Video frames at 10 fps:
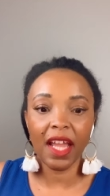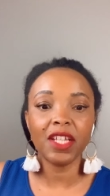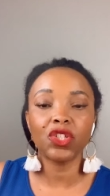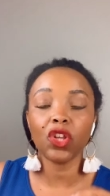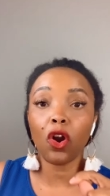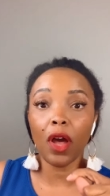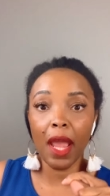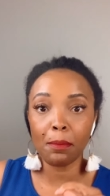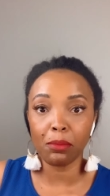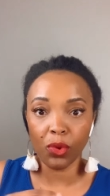They saw
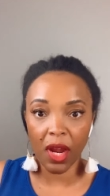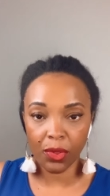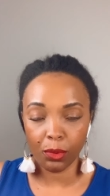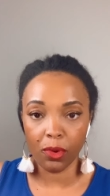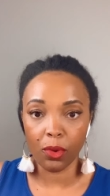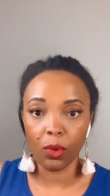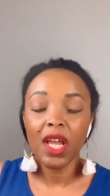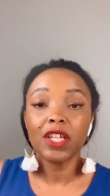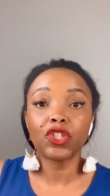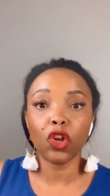a breakthrough,
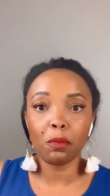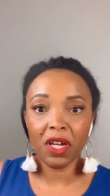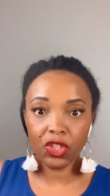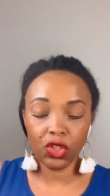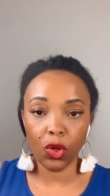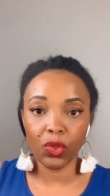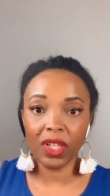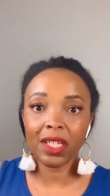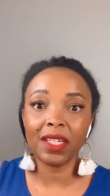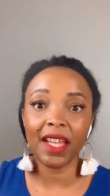so much so
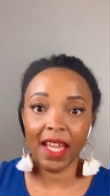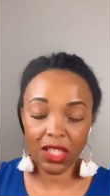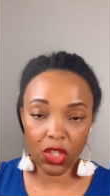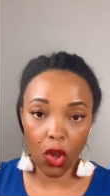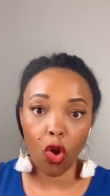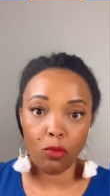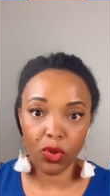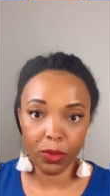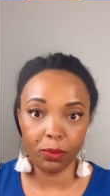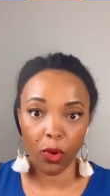that the nets
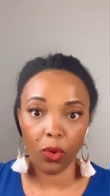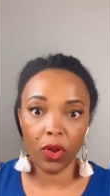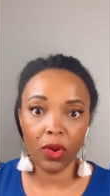almost broke.